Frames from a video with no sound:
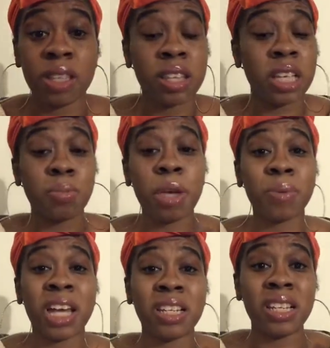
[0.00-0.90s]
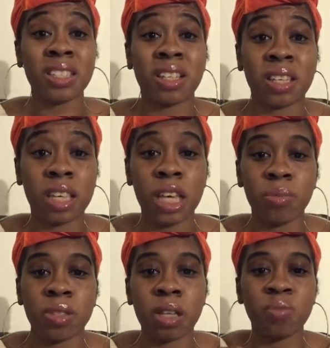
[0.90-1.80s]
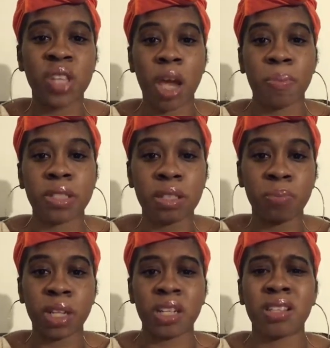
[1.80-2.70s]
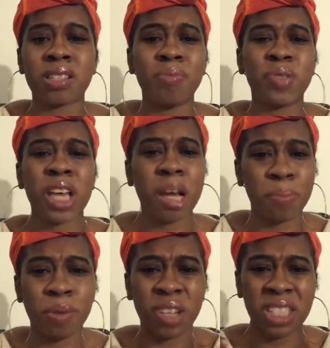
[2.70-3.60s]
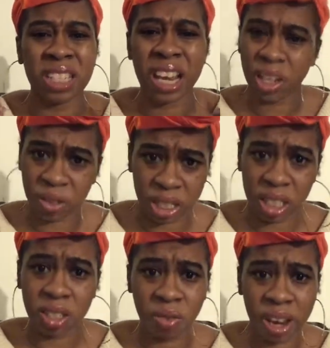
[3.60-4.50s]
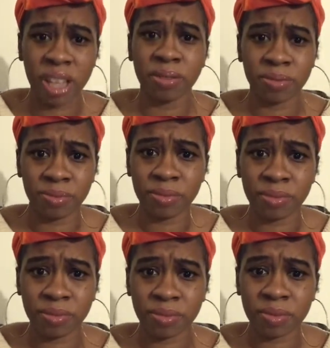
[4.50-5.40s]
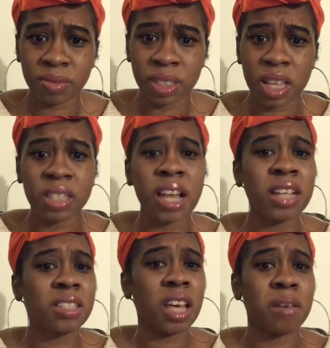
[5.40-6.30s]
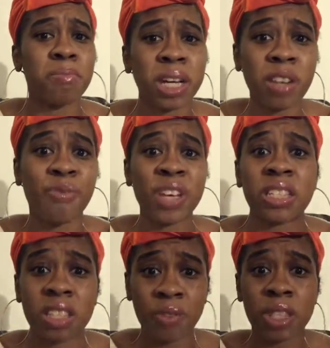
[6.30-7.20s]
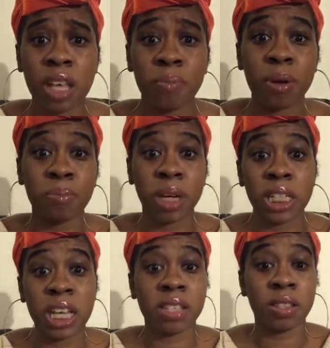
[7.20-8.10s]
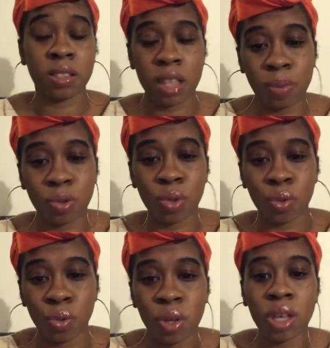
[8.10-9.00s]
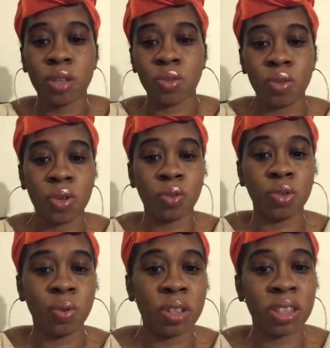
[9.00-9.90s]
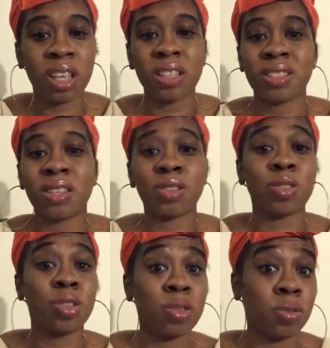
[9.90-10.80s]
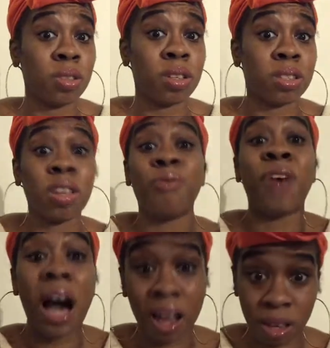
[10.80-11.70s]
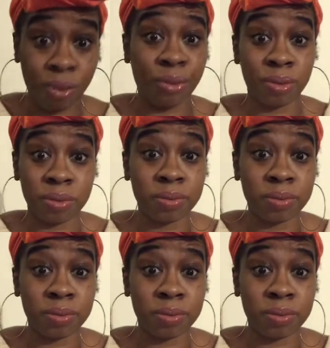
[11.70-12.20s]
There's people that need to keep some type of stability and some type of integrity, right? Not saying money fixes everything, but money is a step to, you know, doing things to survive.